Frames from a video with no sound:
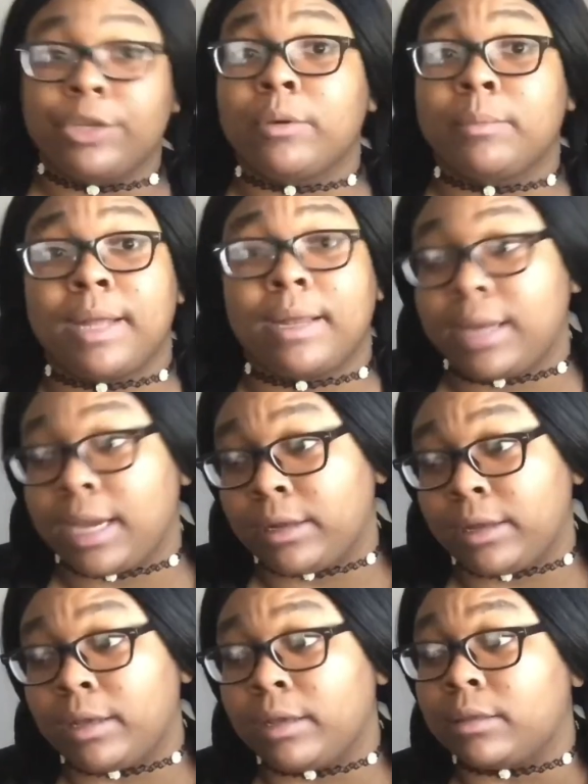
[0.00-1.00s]
No, I'm not
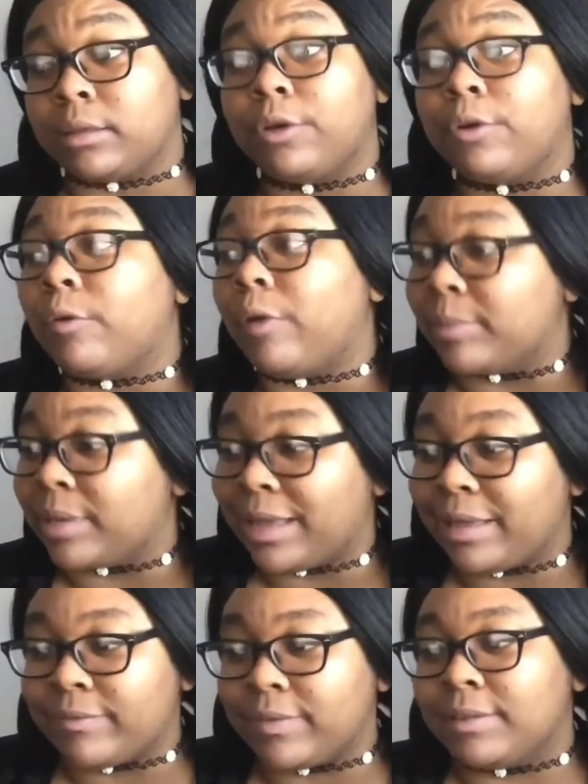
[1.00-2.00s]
dating. No, I'm
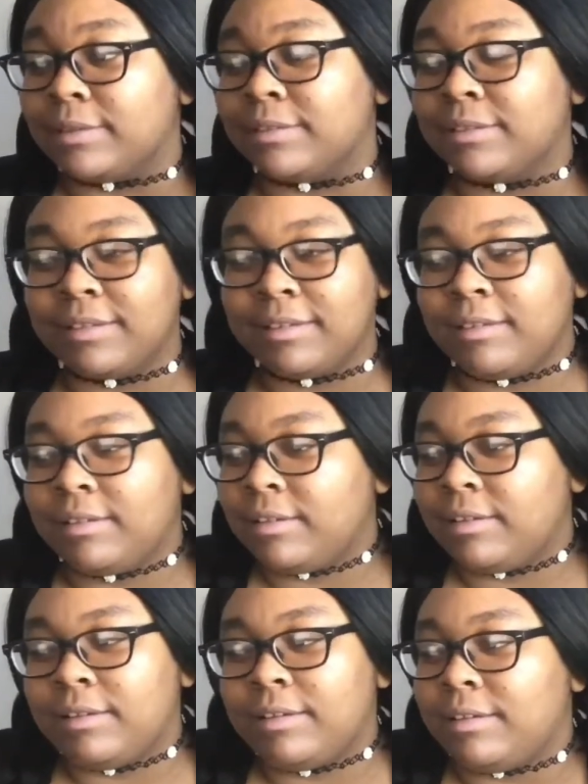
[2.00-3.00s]
not even,
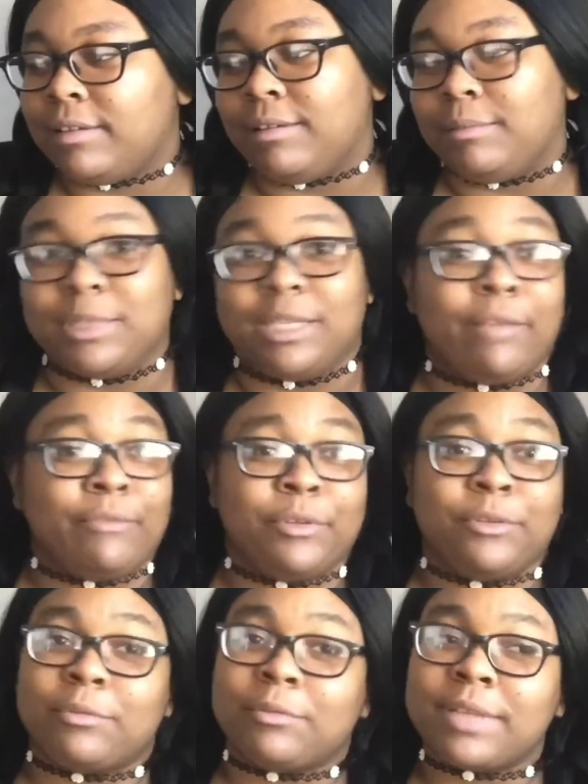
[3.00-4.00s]
I'm not
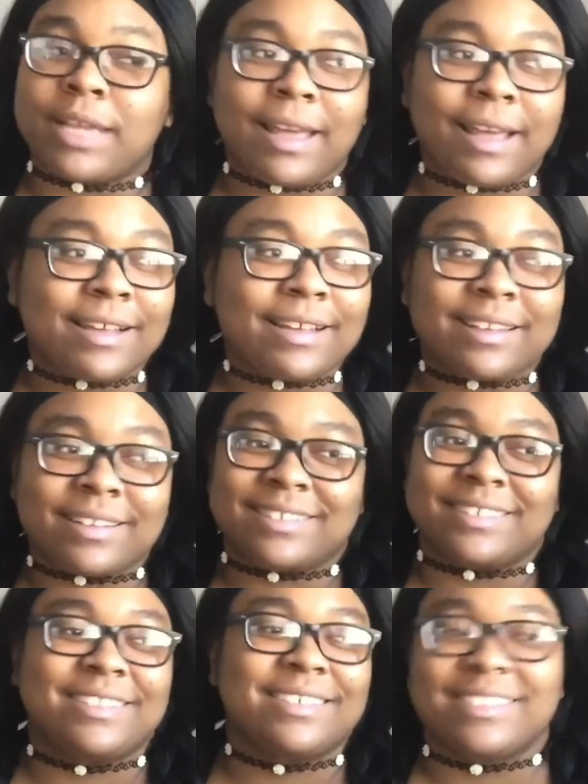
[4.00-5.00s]
even doing
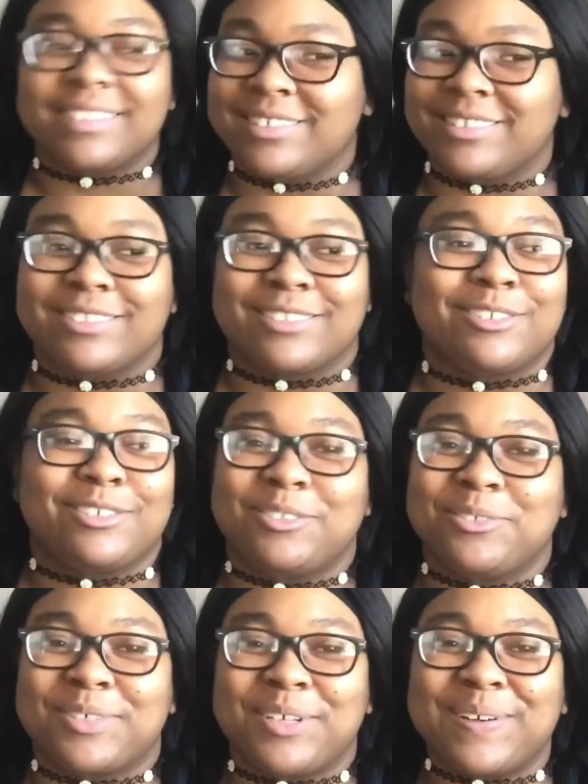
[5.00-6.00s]
that. Girls
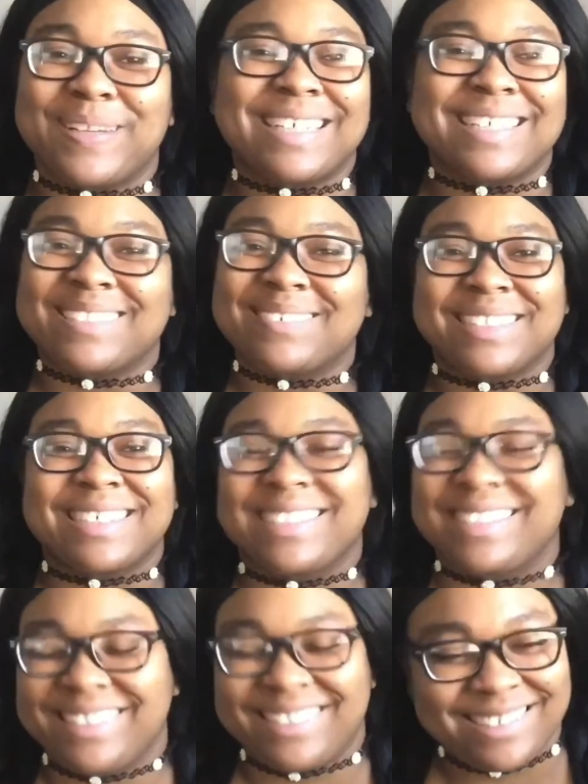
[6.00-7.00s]
too focused,
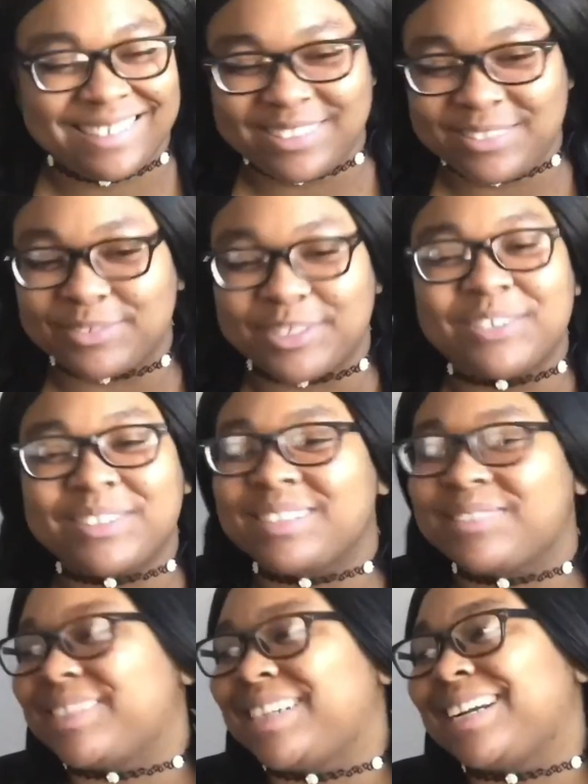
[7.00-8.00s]
man. It's just too
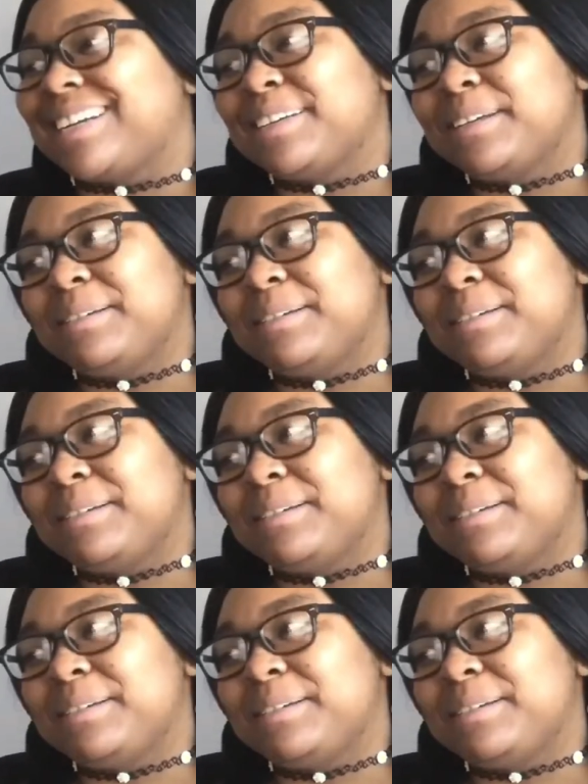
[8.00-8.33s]
focused, right?